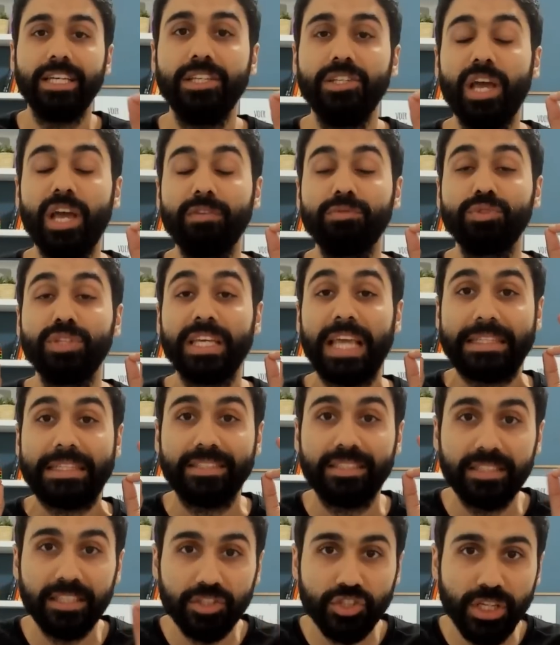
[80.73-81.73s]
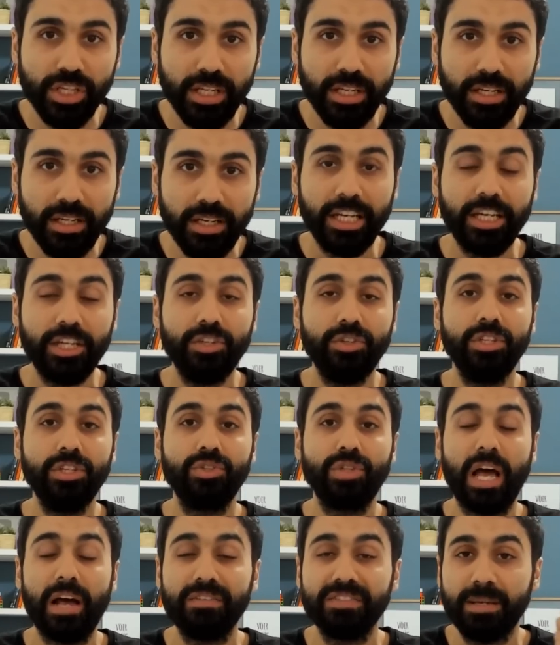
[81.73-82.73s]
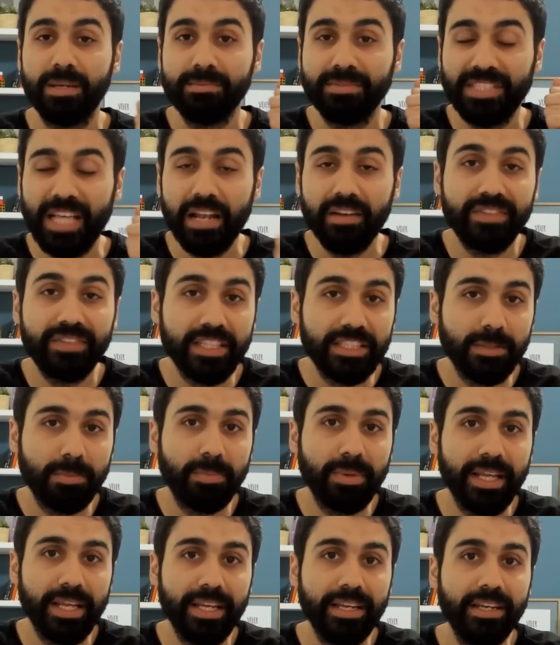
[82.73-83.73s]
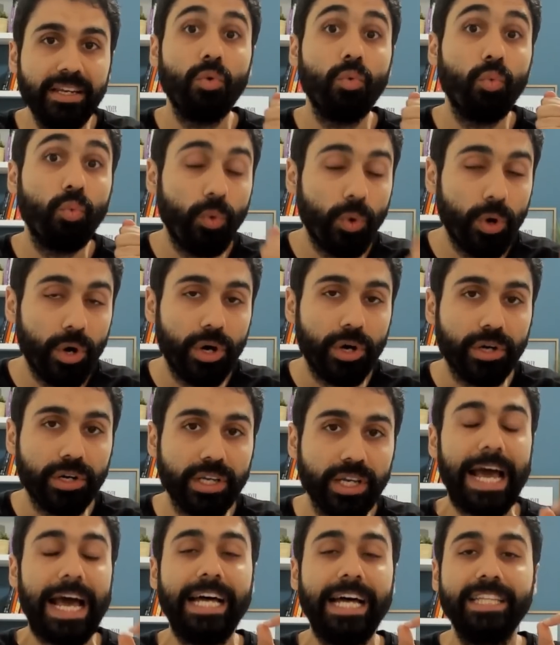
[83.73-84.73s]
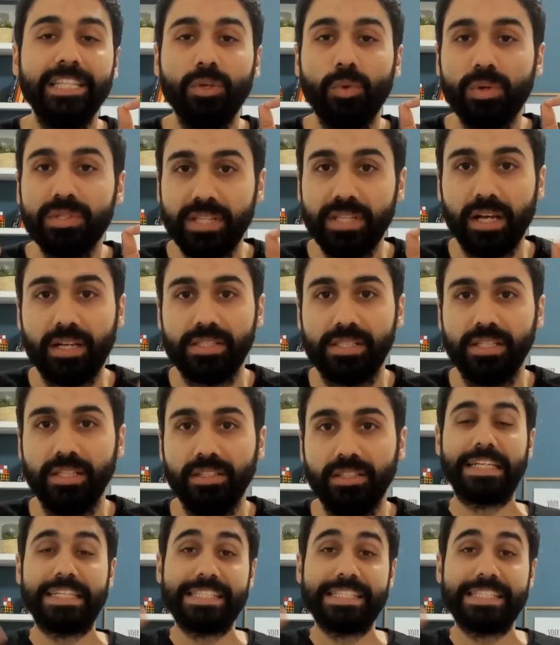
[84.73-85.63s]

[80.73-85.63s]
You have to take a decision, you need to have some self-discipline, work, and you will succeed.